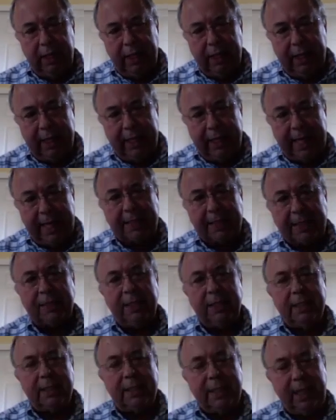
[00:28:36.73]
in
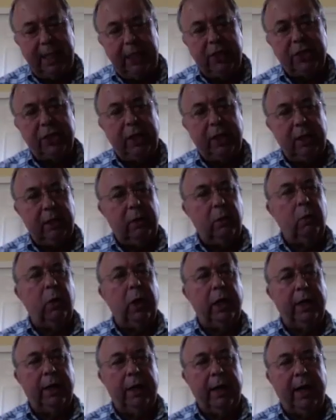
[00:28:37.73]
essence, teaching
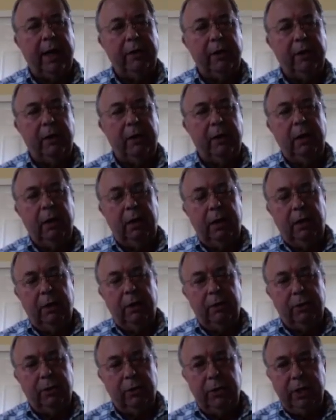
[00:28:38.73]
one another
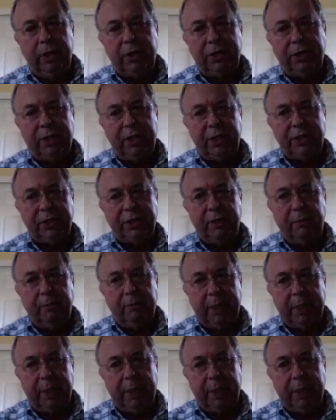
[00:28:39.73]
through this system.